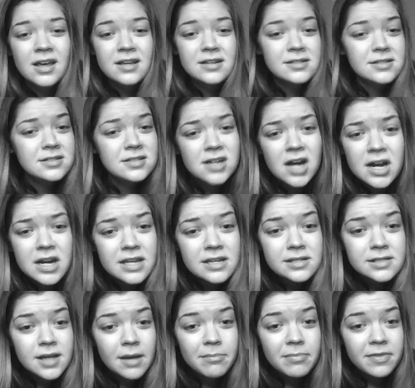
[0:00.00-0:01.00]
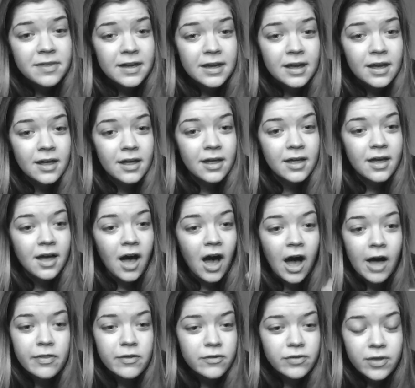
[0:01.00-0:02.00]
study something
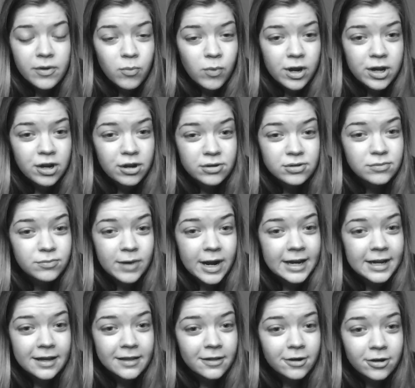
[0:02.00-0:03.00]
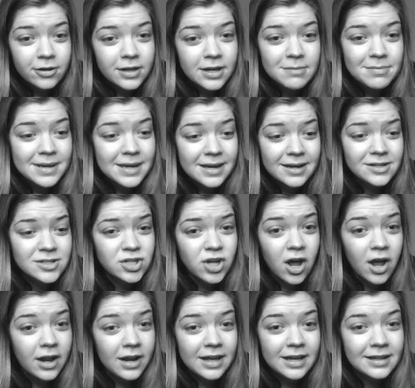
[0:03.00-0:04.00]
other than what you're regularly being
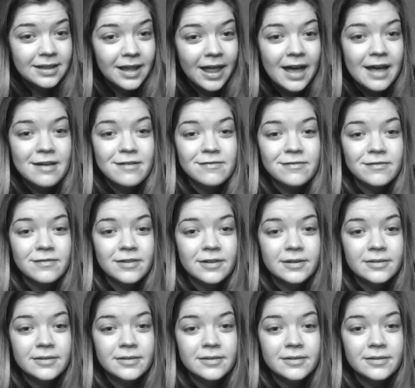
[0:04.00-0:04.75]
taught in life.